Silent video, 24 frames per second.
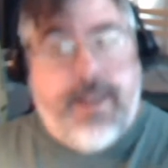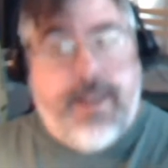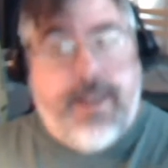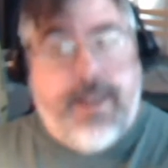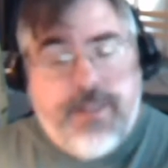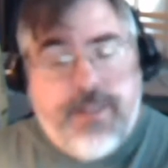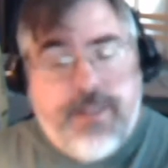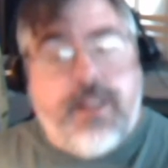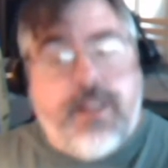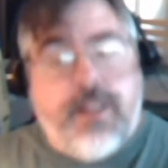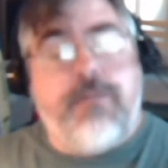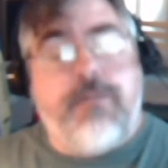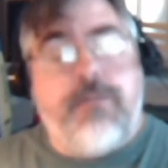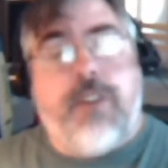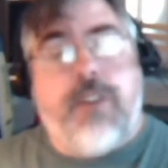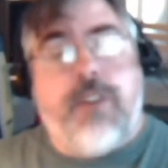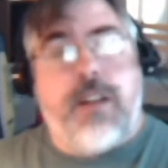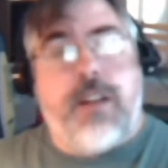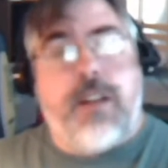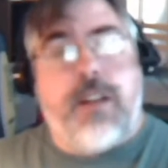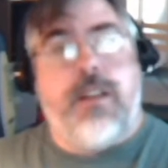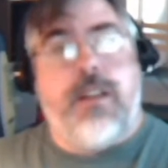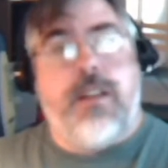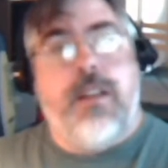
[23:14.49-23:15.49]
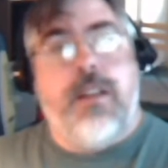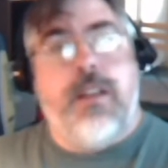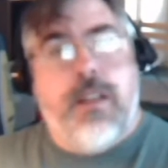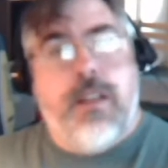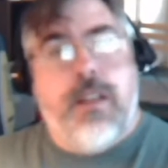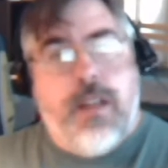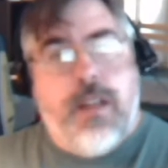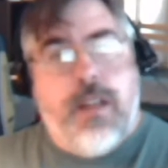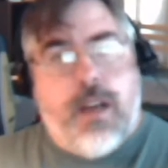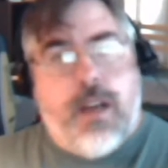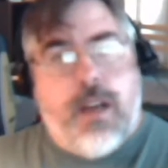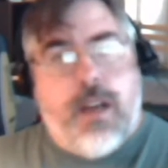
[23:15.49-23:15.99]
less than fun.
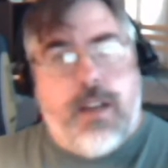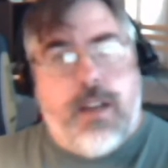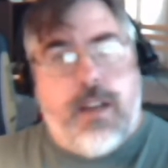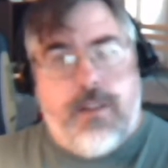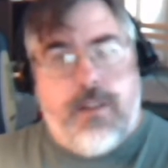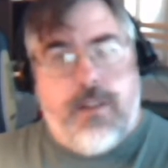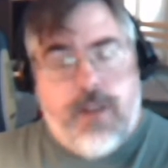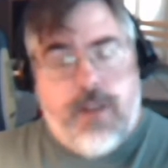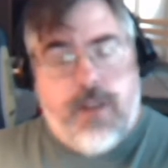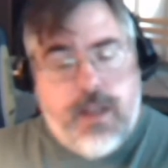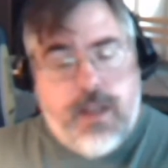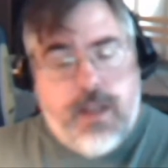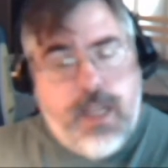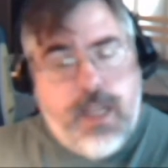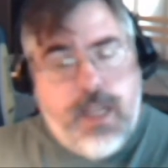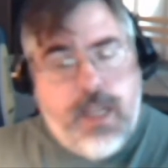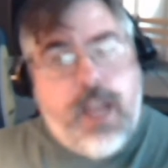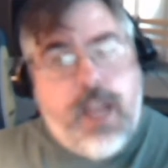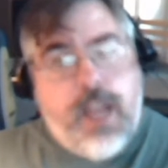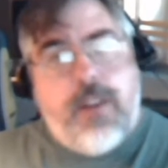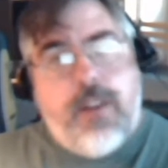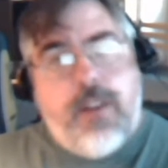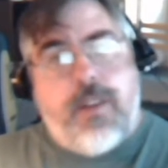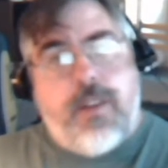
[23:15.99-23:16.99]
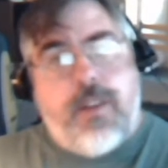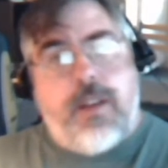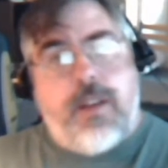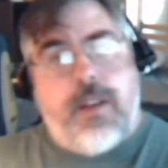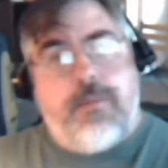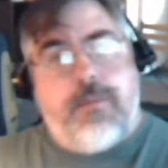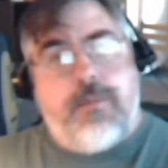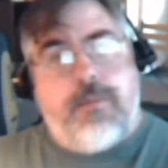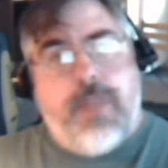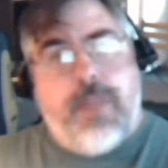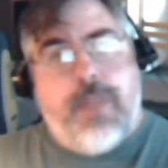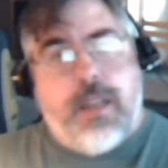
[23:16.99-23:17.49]
I do not engage with
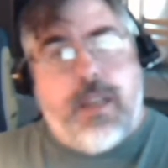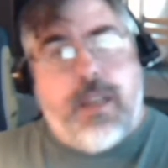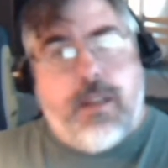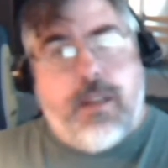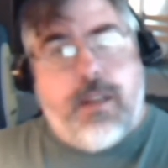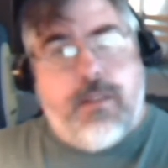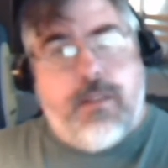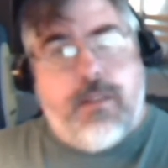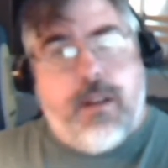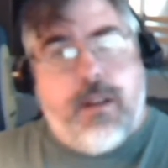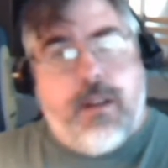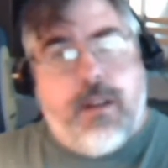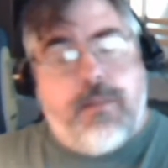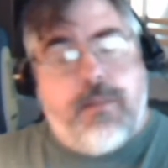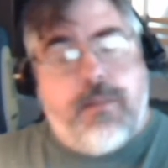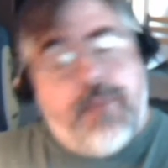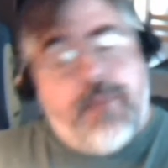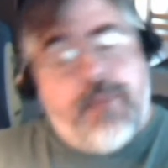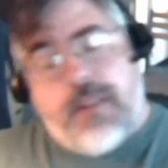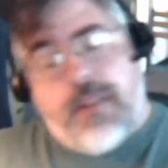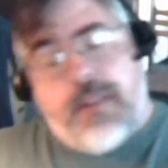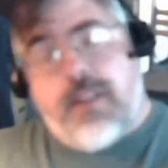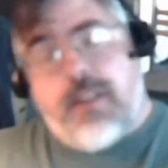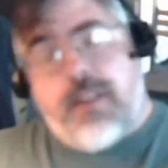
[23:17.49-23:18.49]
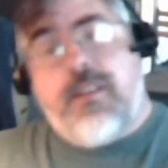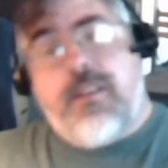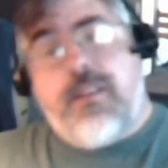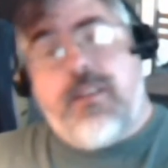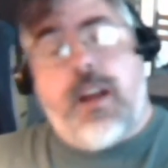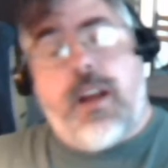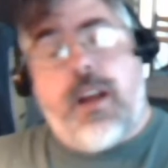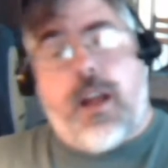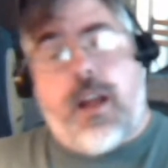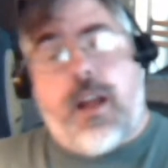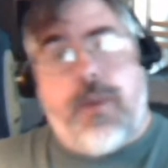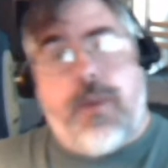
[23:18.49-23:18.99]
it because, as I
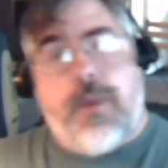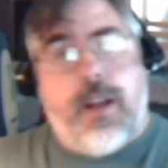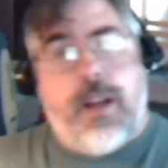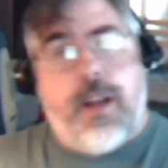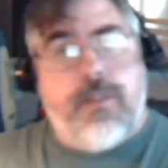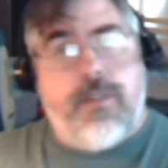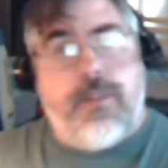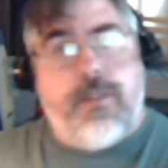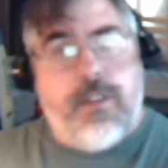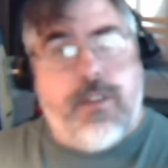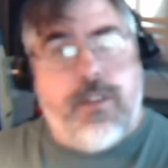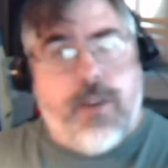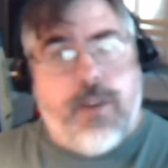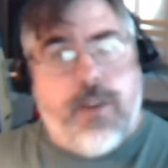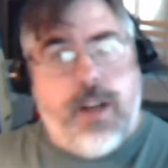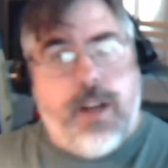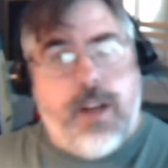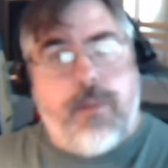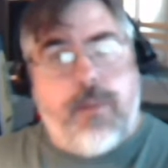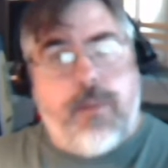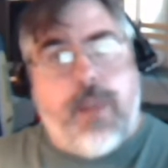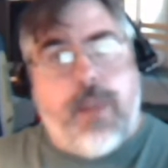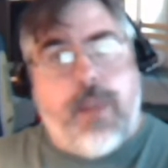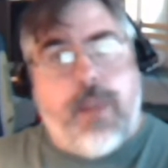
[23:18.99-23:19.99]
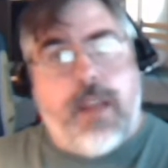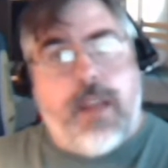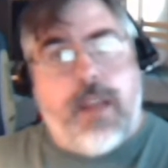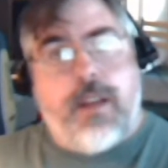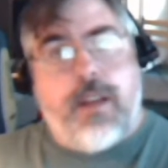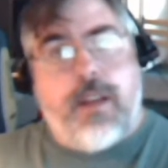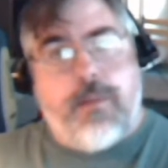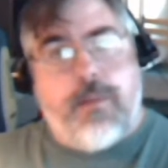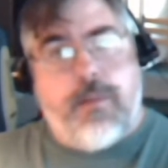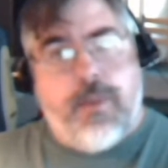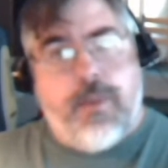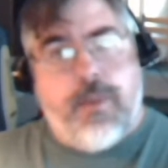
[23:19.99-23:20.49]
said, I would have to train up
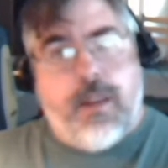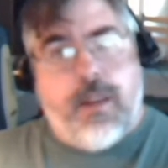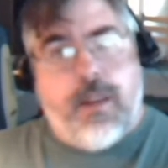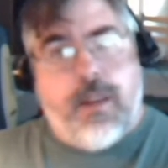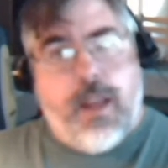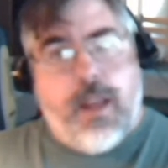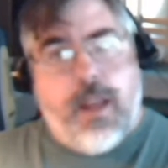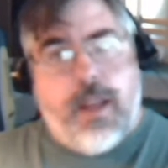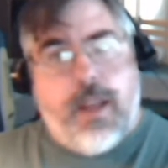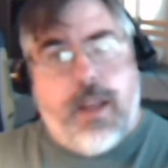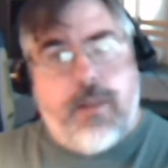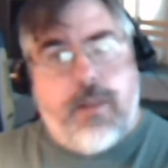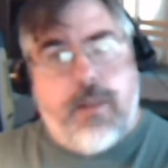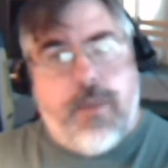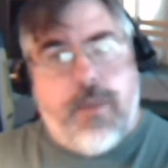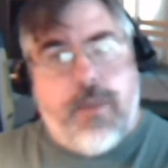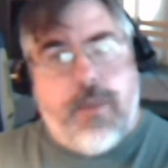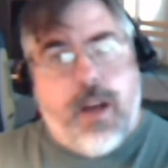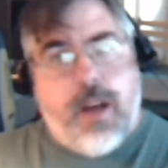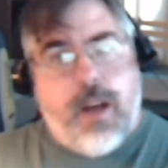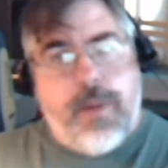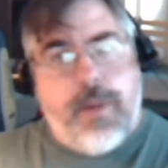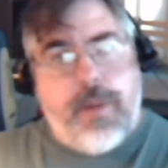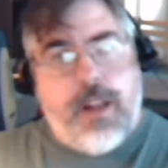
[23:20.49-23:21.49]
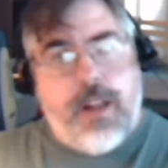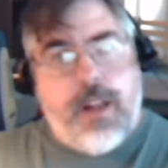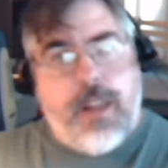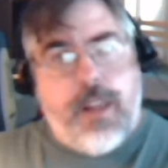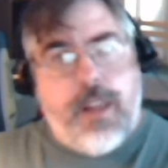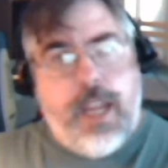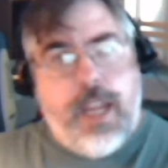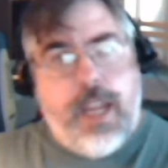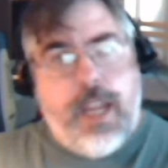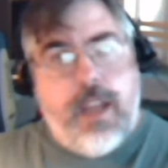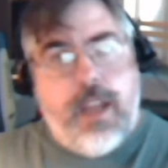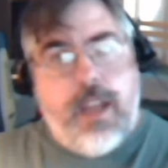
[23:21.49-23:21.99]
like Muhammad
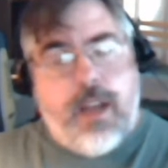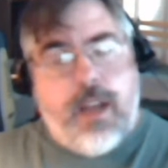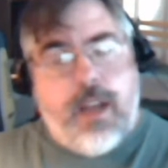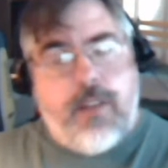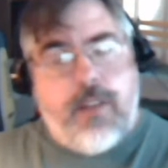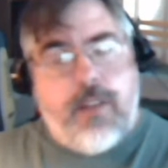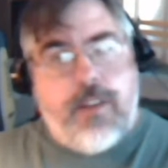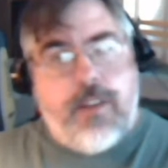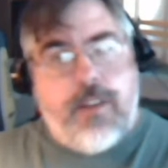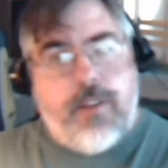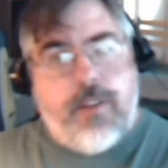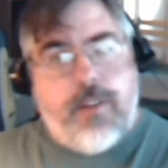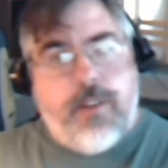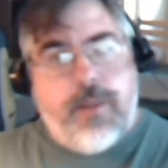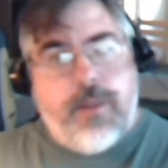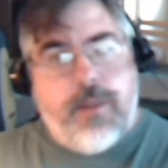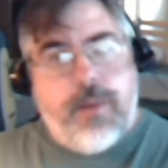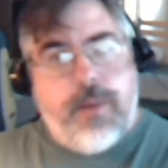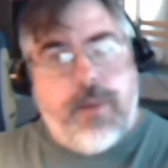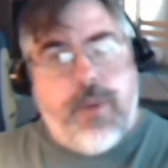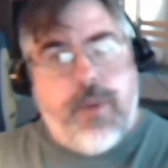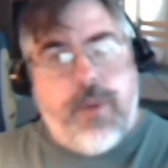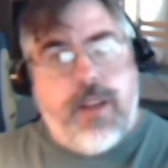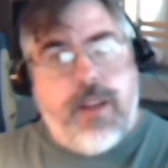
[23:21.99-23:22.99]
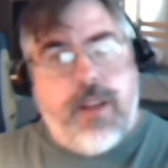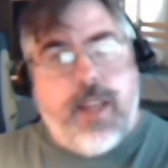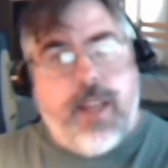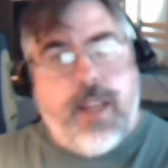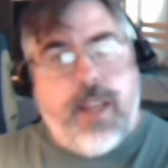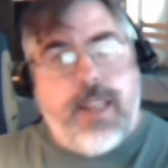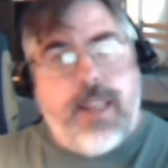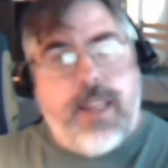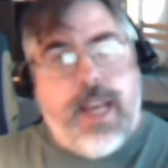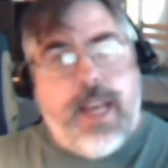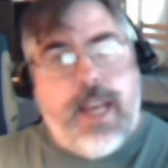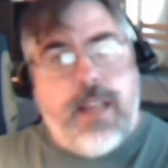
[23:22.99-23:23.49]
Ali. I'd have to train my brain
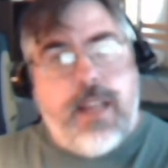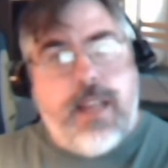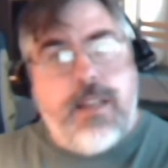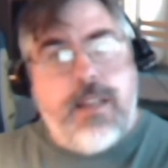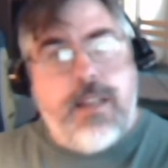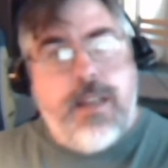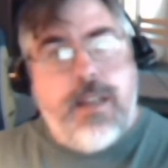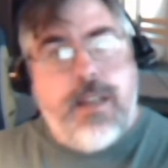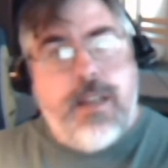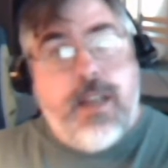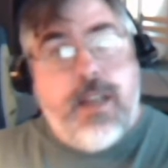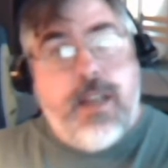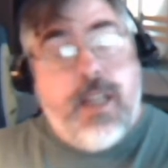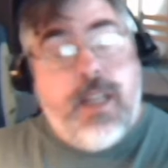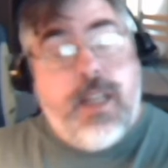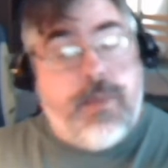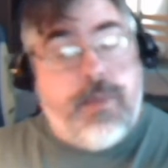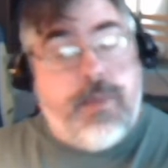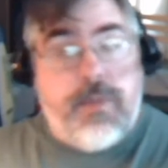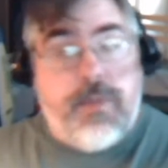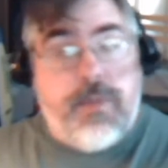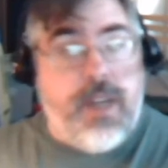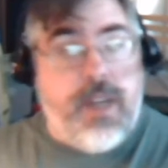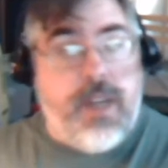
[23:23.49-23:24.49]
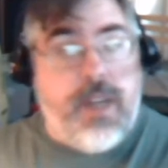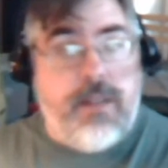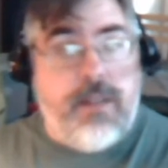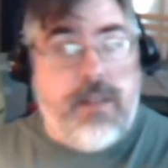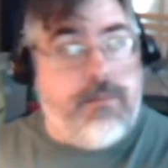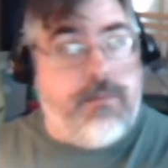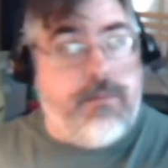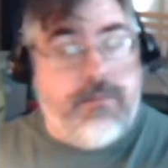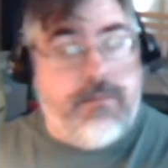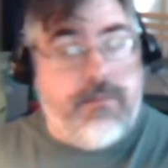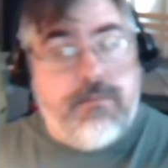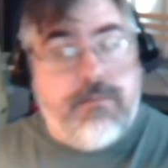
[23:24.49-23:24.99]
like that. My
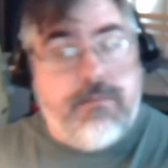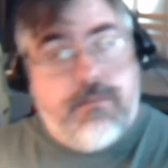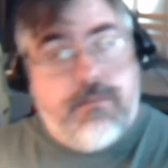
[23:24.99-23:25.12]
brain